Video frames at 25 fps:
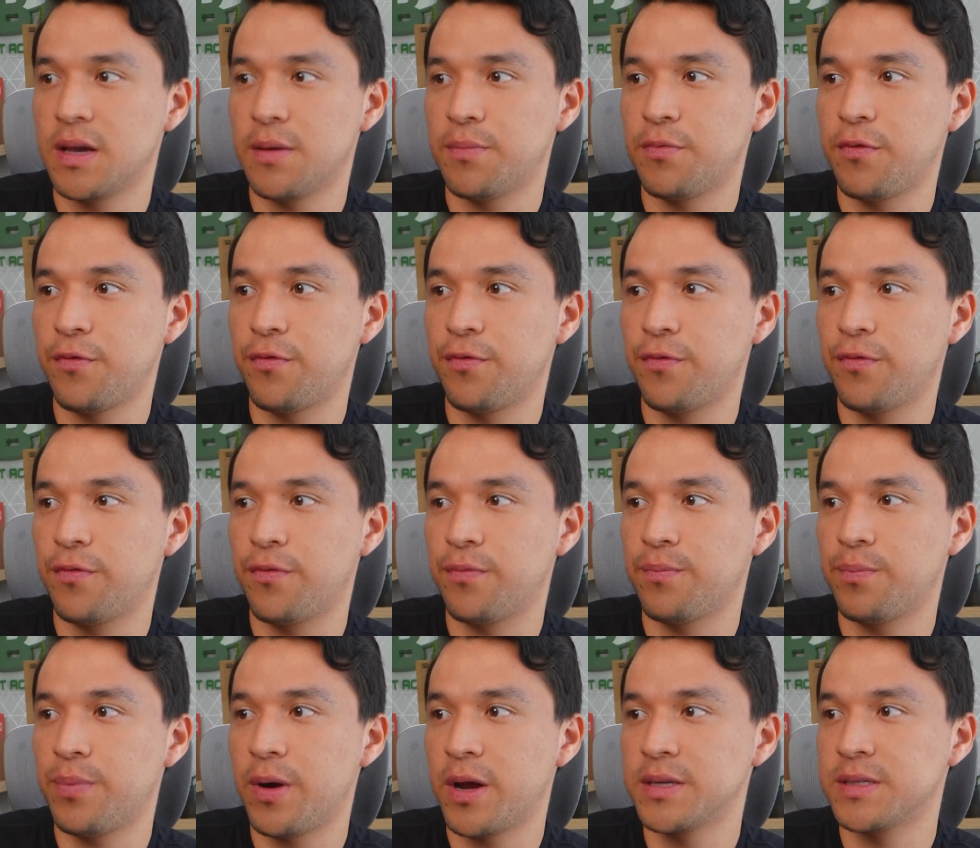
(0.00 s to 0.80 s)
type of
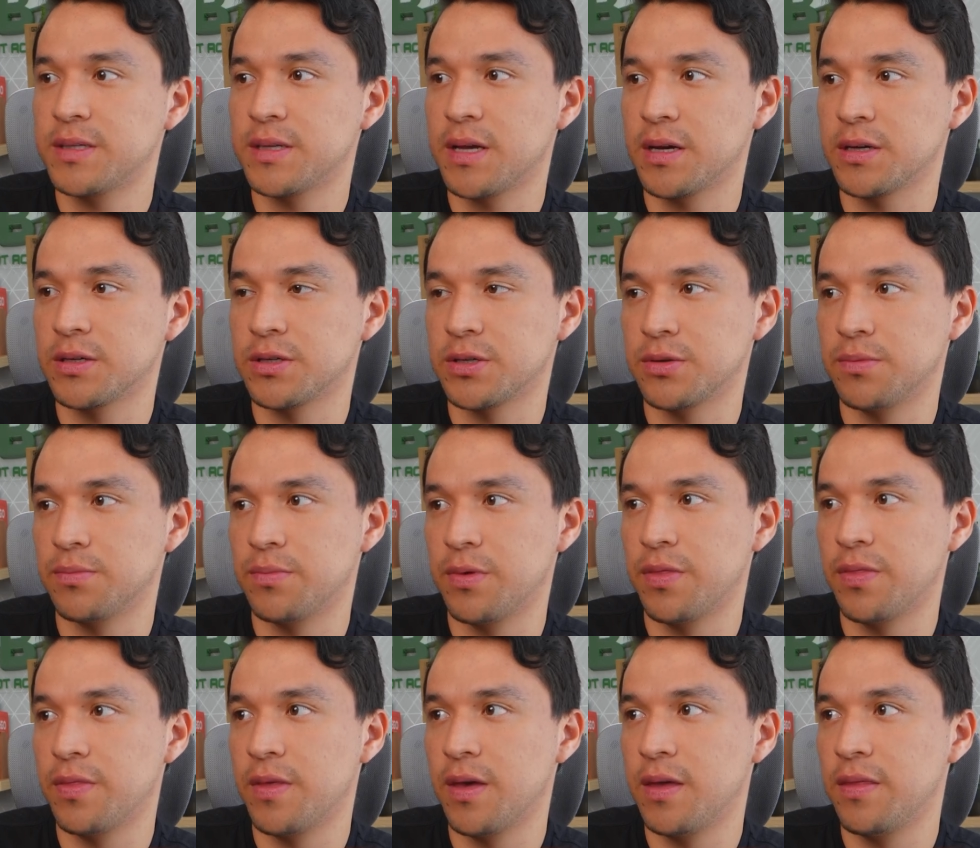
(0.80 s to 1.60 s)
price action,
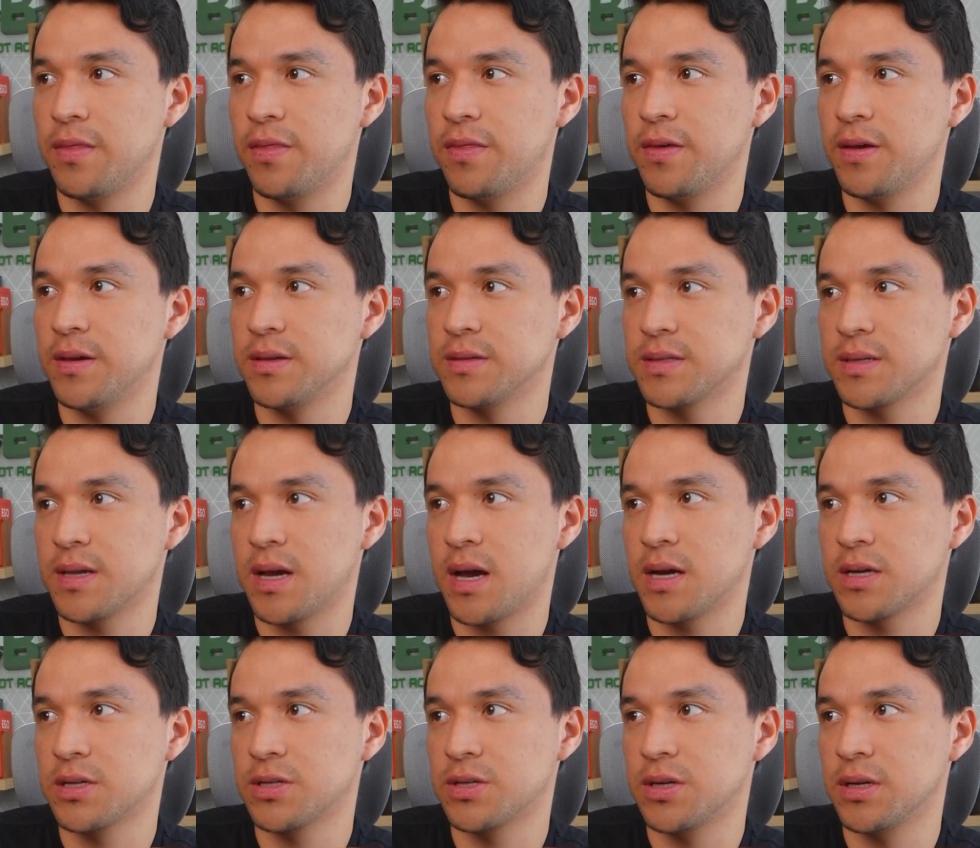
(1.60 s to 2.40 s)
but then things
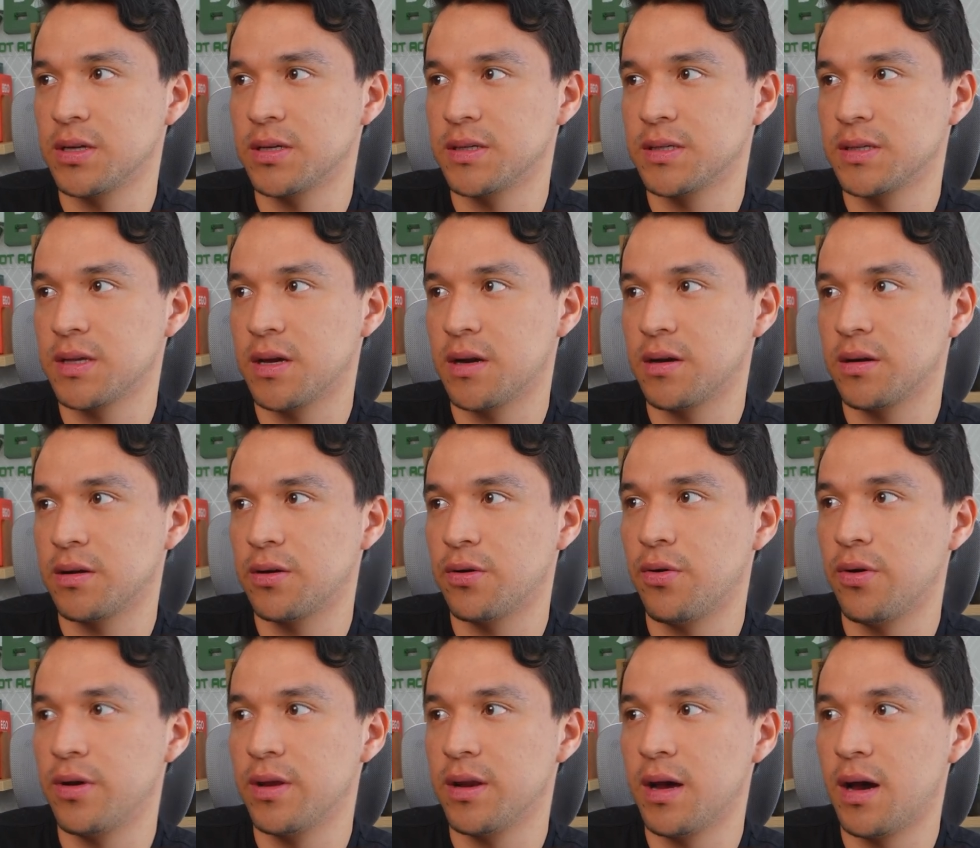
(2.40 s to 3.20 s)
actually
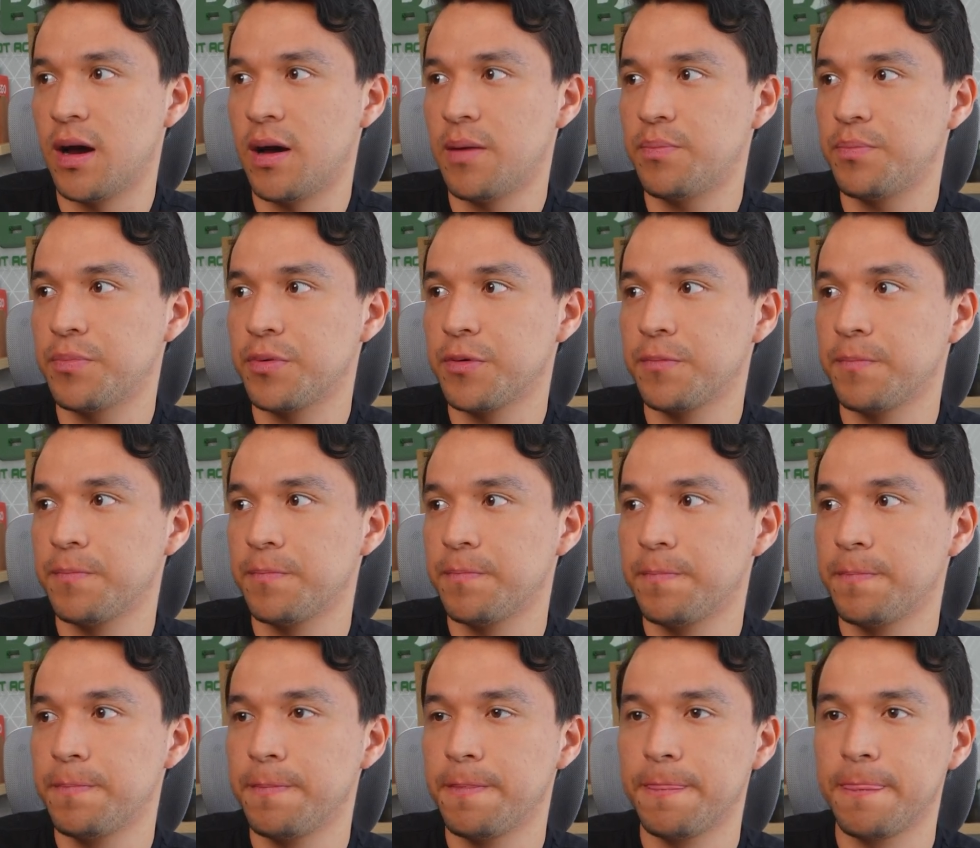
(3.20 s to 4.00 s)
start going up,
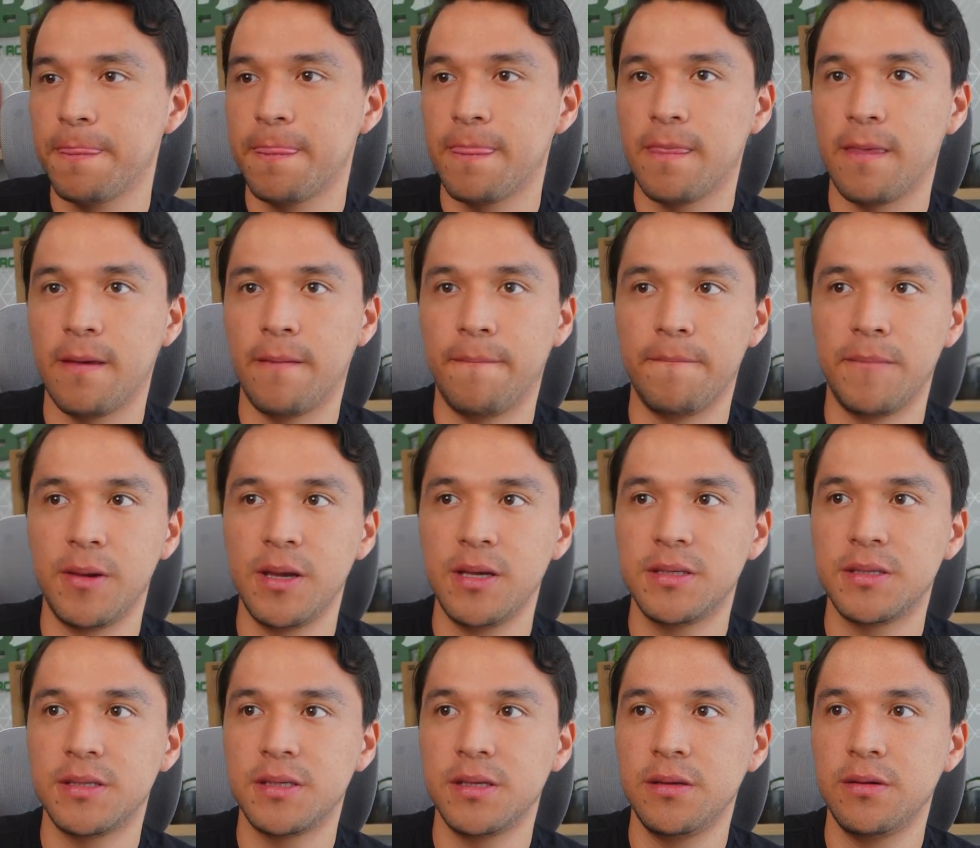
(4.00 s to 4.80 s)

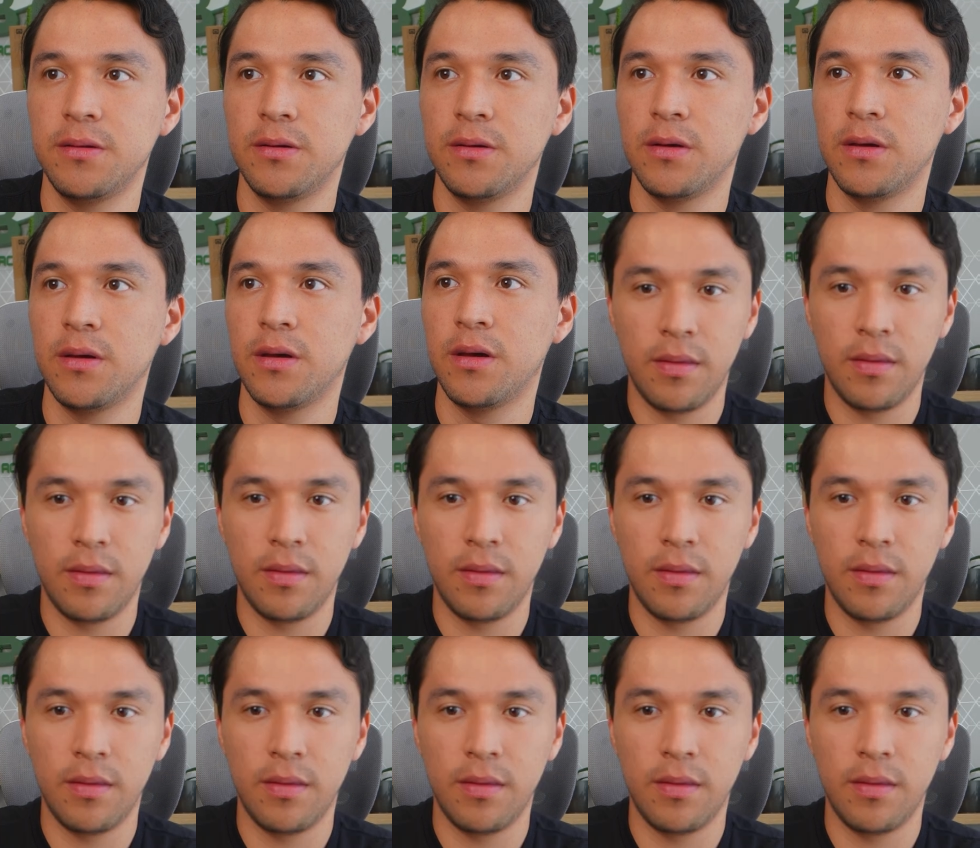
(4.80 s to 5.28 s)
amazing.